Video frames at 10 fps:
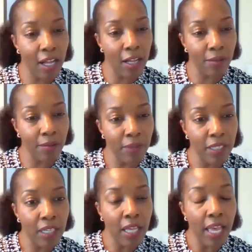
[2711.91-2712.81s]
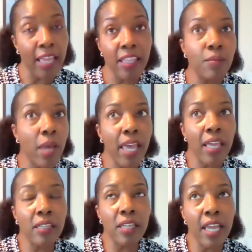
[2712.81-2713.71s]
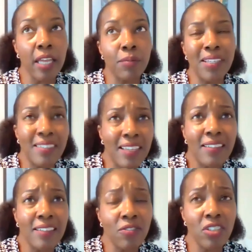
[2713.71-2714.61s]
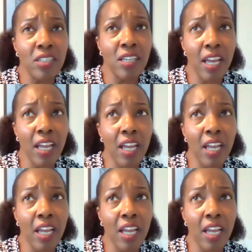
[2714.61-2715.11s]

Um, and then and and be sensitive to